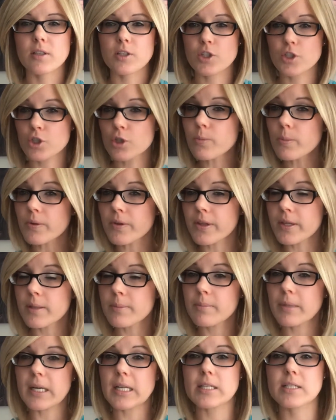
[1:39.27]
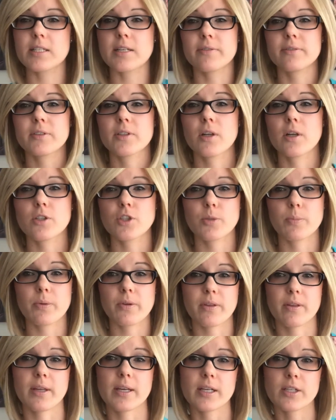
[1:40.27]
super thin, but it's definitely not super
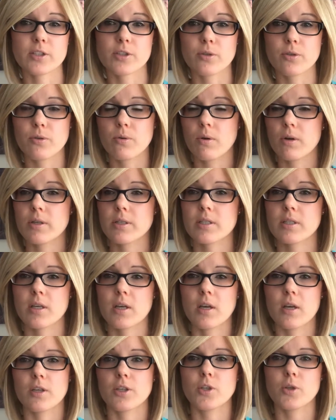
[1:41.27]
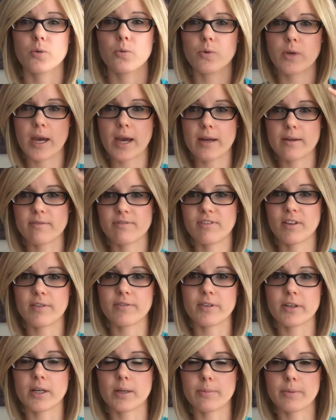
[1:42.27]
thick, so you can't
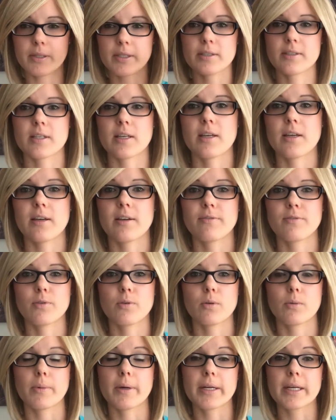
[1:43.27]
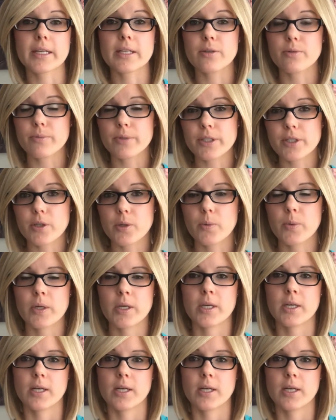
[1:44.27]
fluff it up like, say, if you were wearing a Rico.